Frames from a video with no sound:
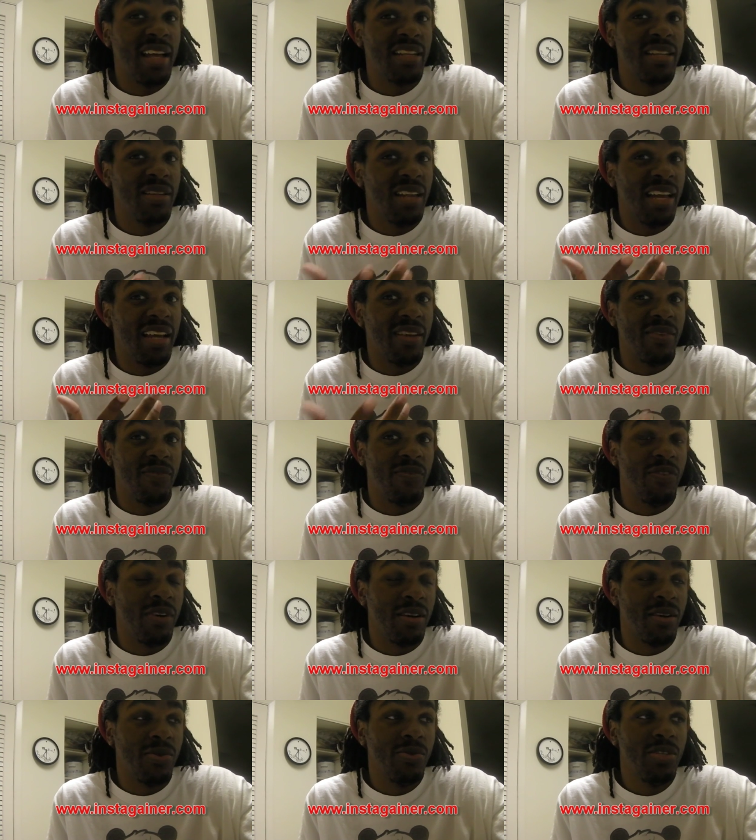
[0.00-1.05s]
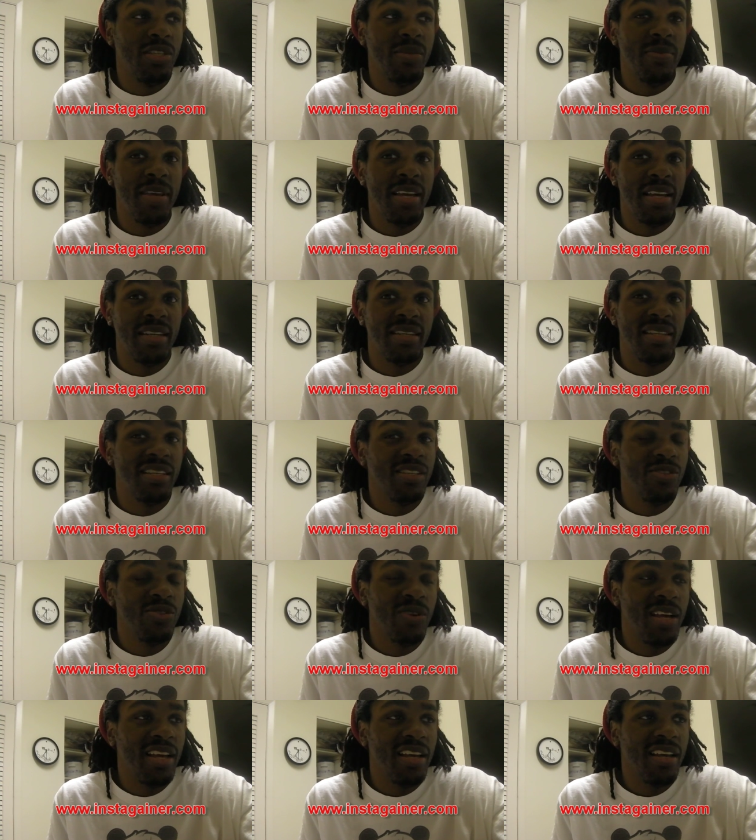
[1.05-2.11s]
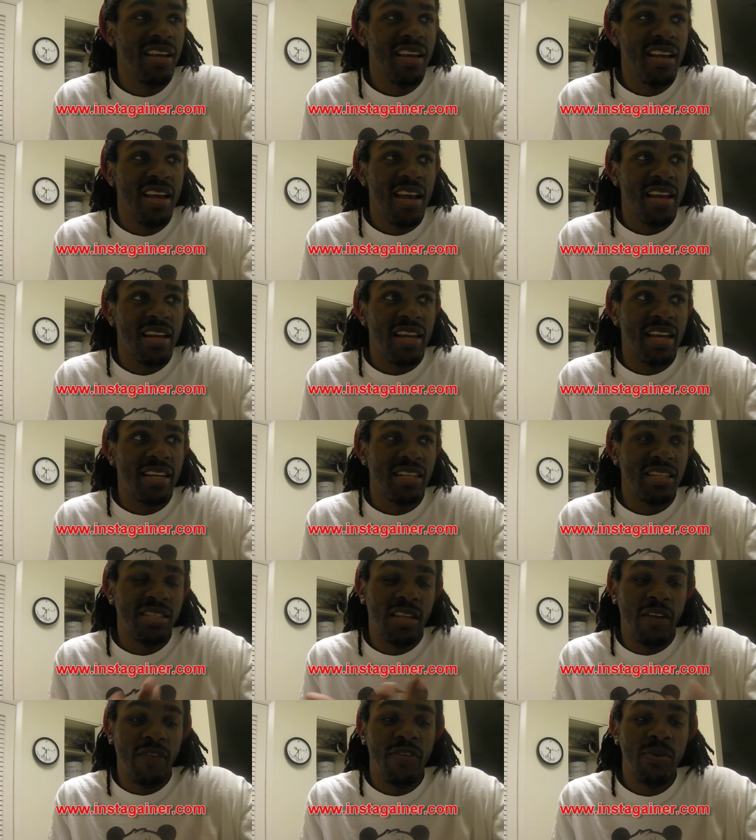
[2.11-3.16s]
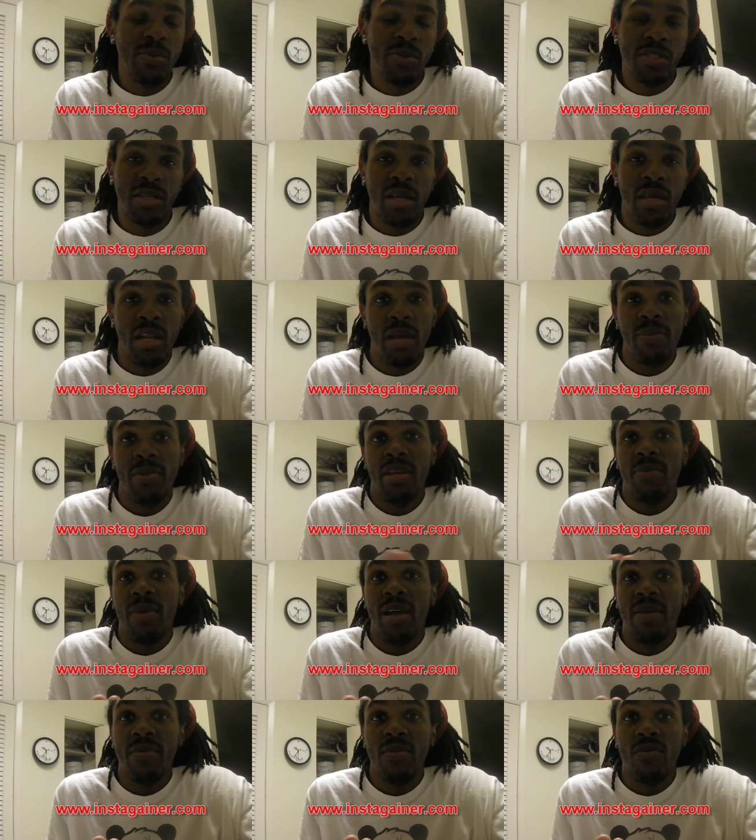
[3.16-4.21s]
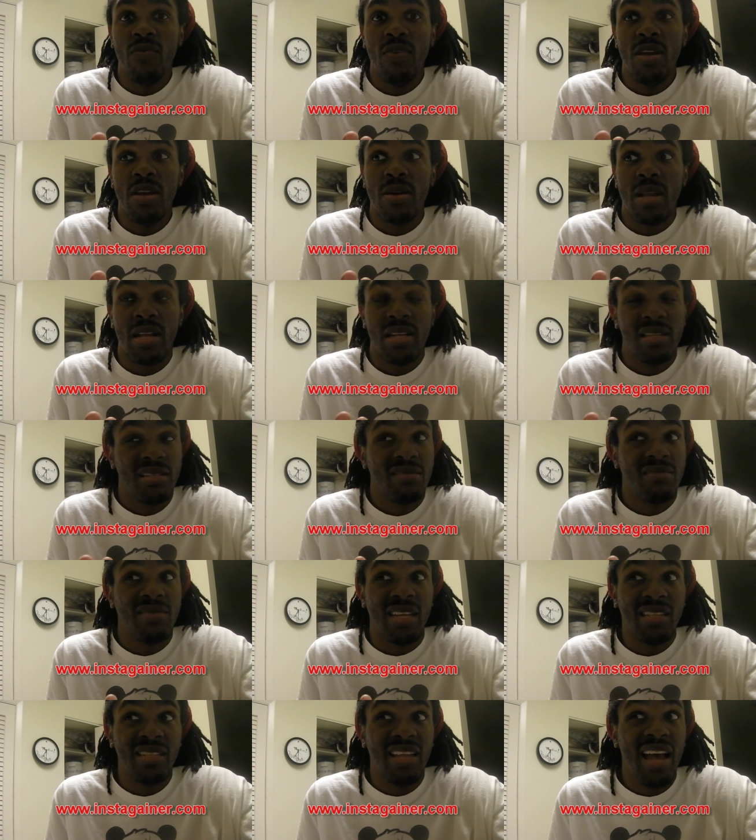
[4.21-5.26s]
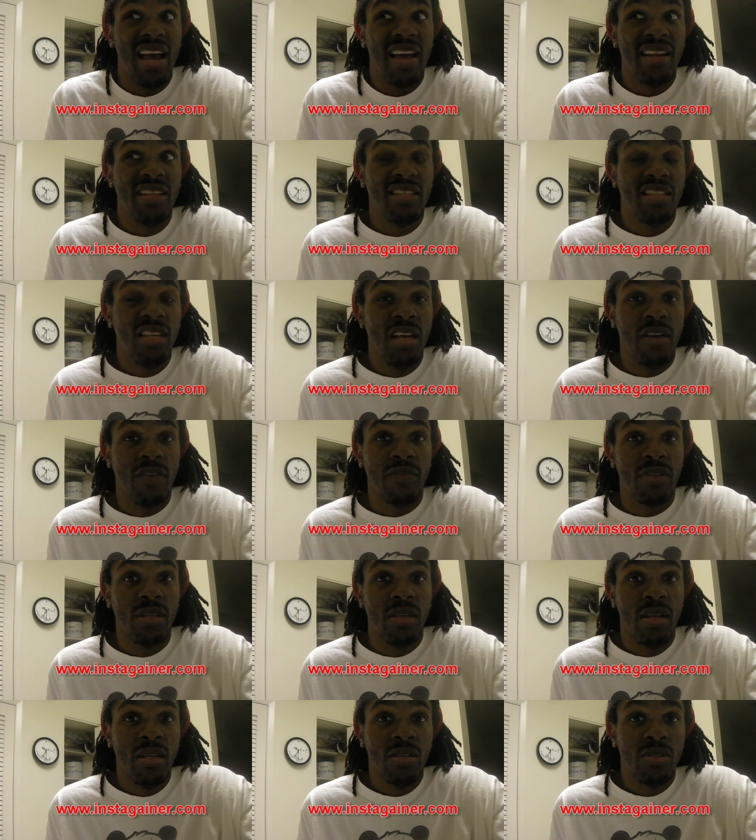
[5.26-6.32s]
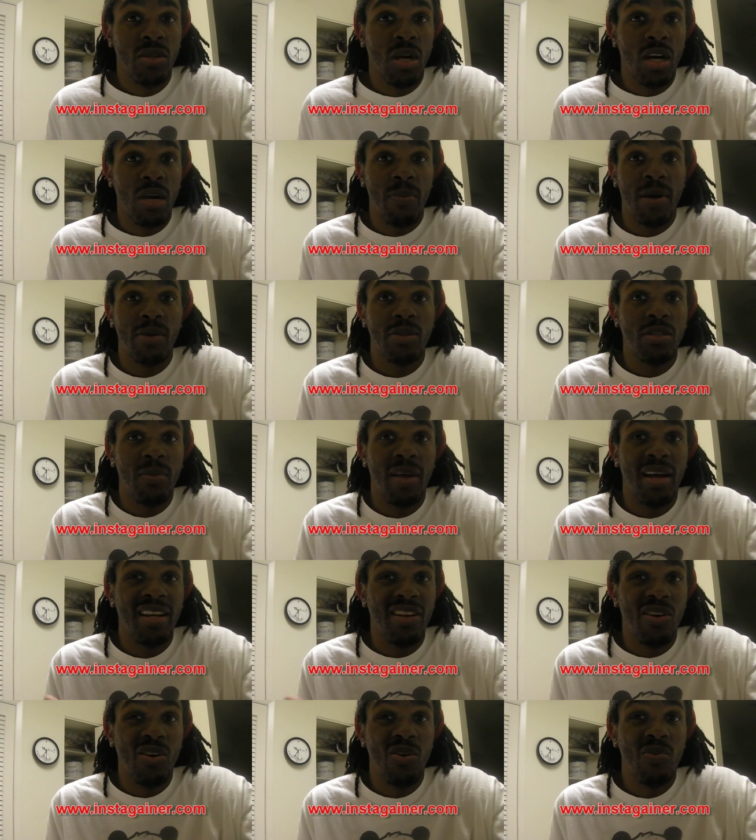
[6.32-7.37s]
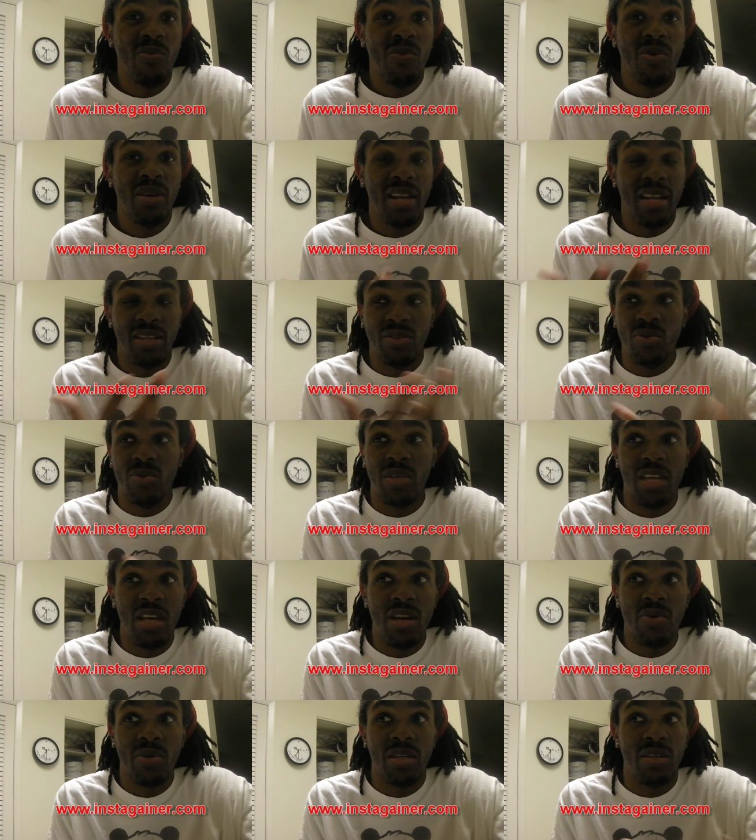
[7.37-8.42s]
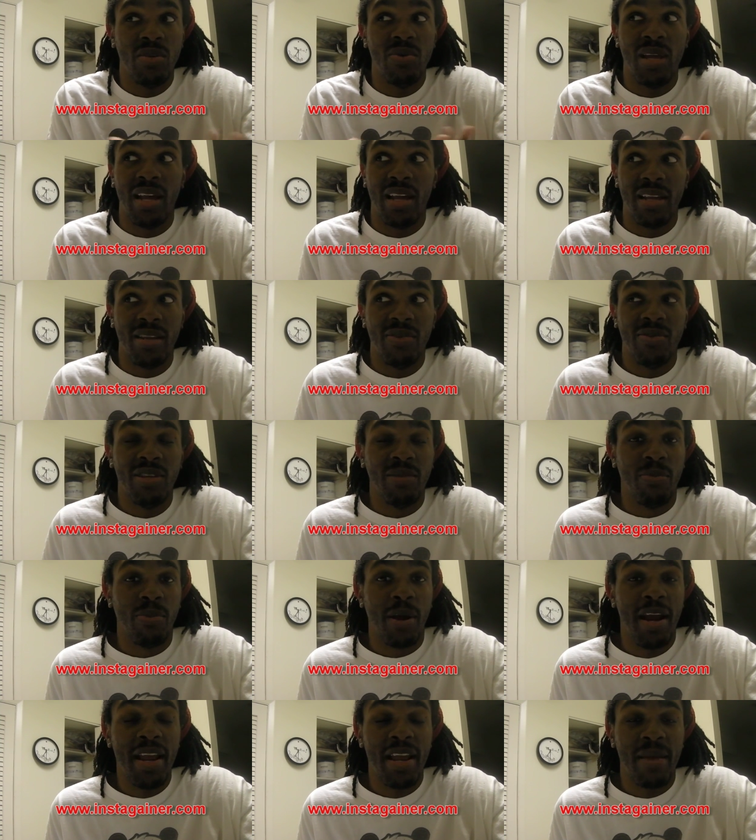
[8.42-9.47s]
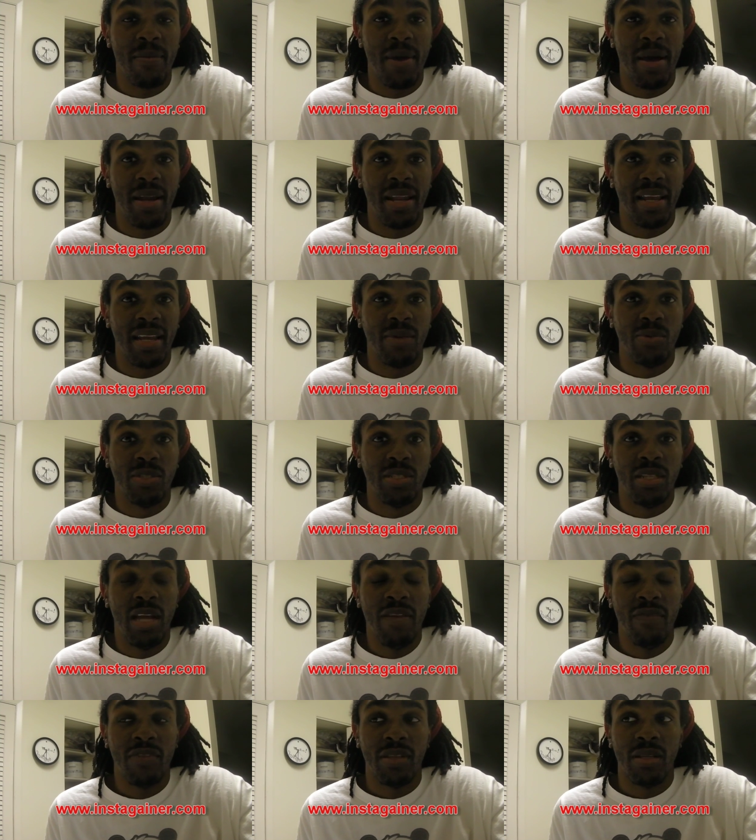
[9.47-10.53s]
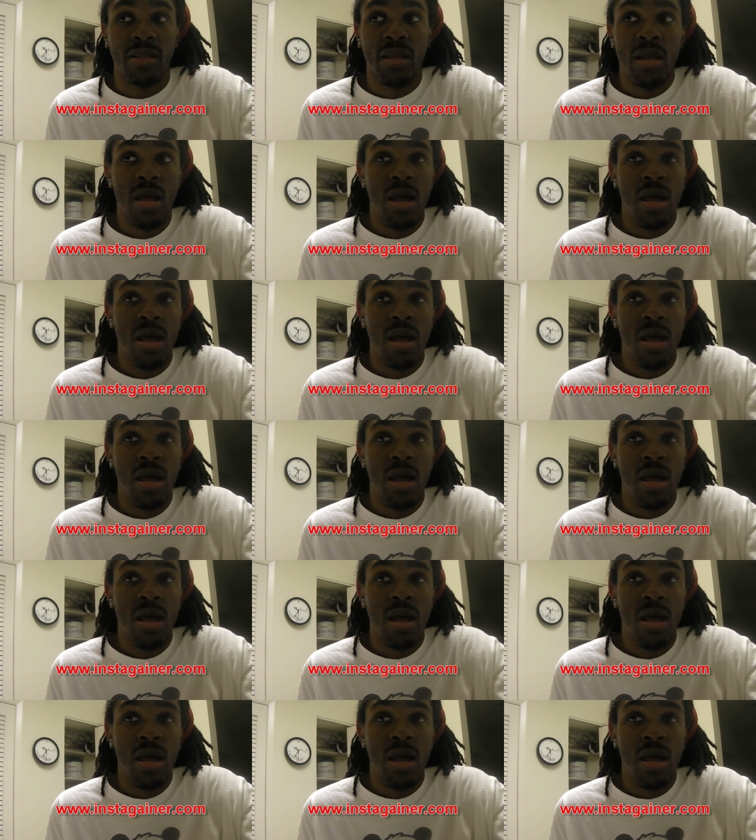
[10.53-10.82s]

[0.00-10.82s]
lie. Like for a Gucci Mane diss track, like the stuff he was saying, I mean, it might be real. That's that's kind of tough. Talk about somebody homeboy that you killed and you like you just bragging about it like it was nothing.